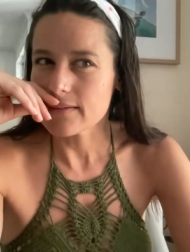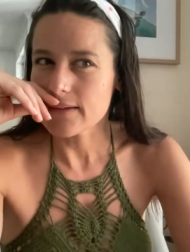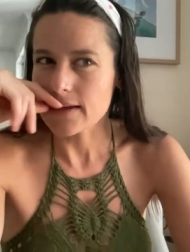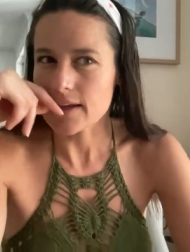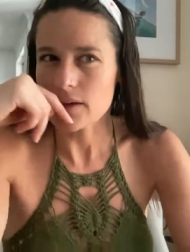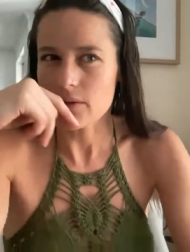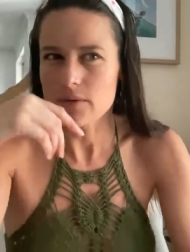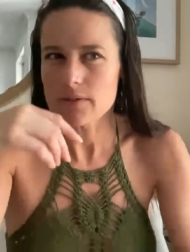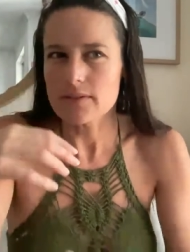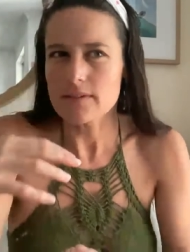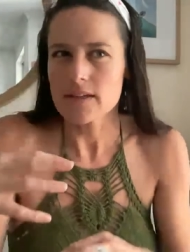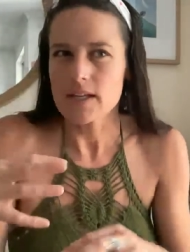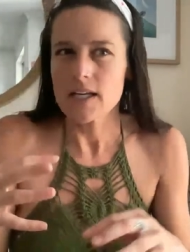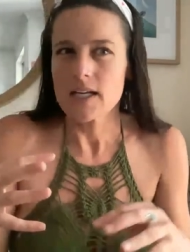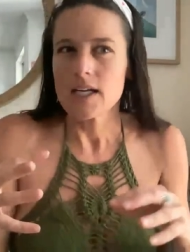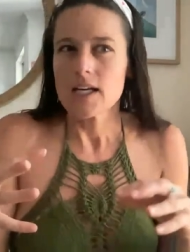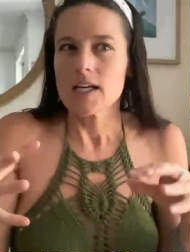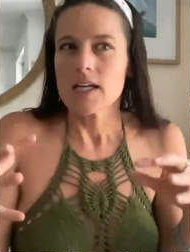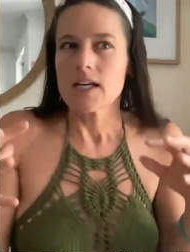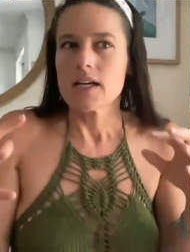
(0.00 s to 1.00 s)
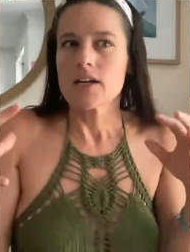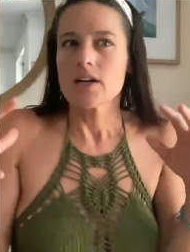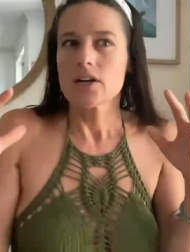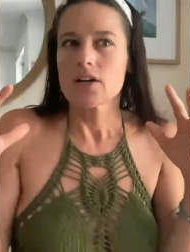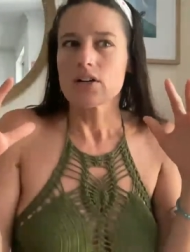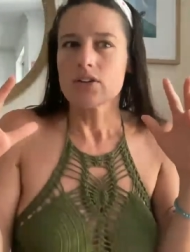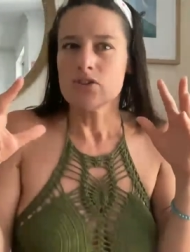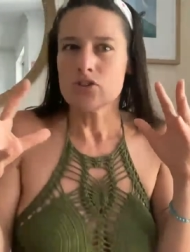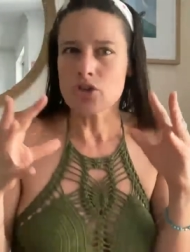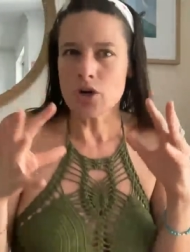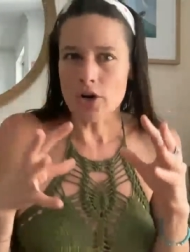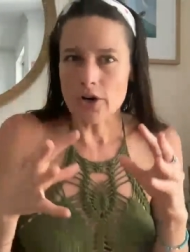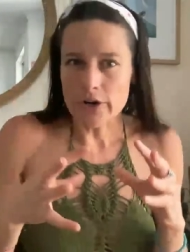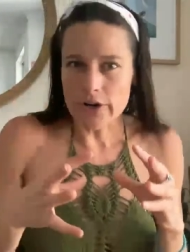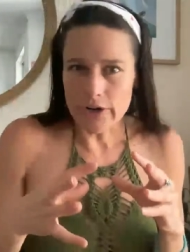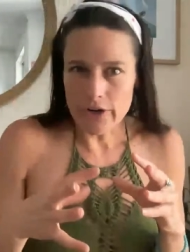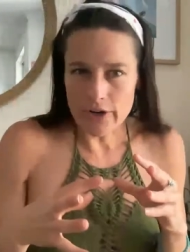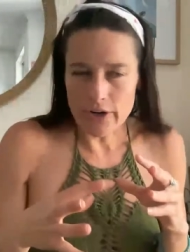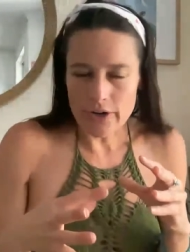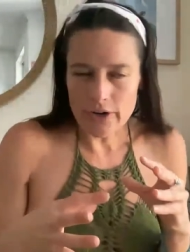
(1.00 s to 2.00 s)
Like, it was
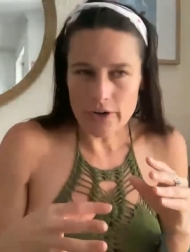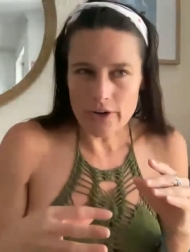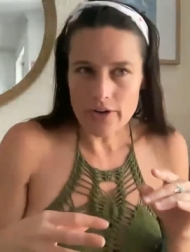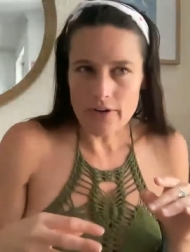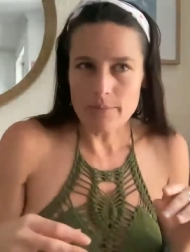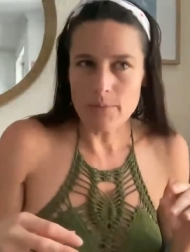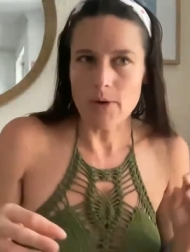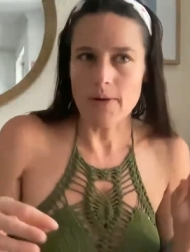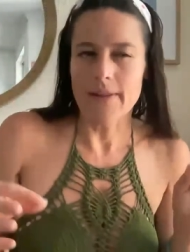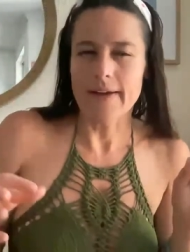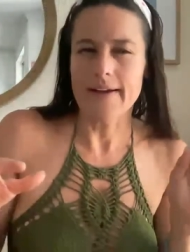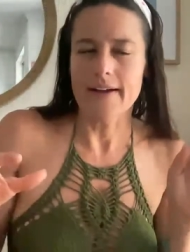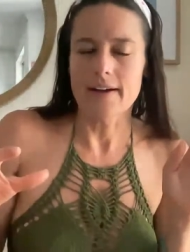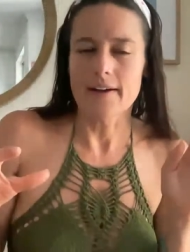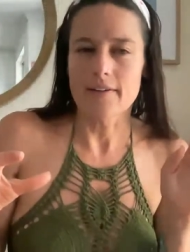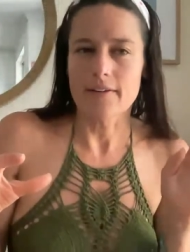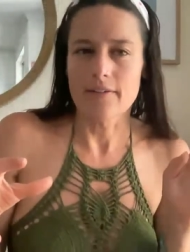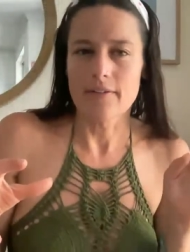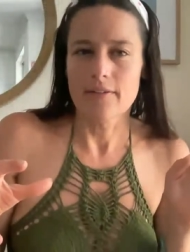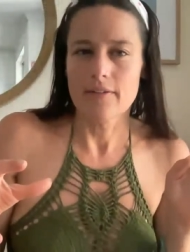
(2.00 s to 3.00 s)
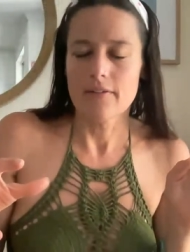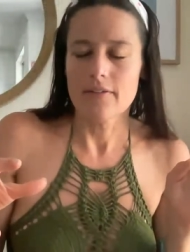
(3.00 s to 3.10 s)
darker, more like a